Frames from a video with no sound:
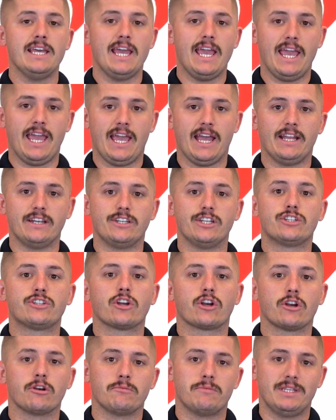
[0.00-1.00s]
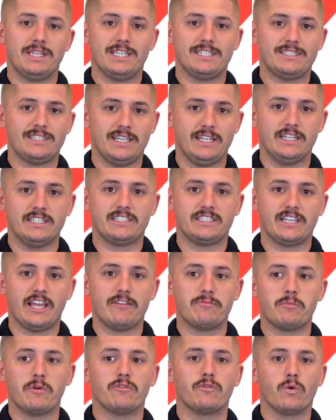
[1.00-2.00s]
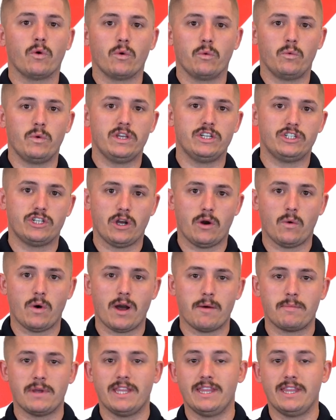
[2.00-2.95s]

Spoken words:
and determine the scene is safe before we show up.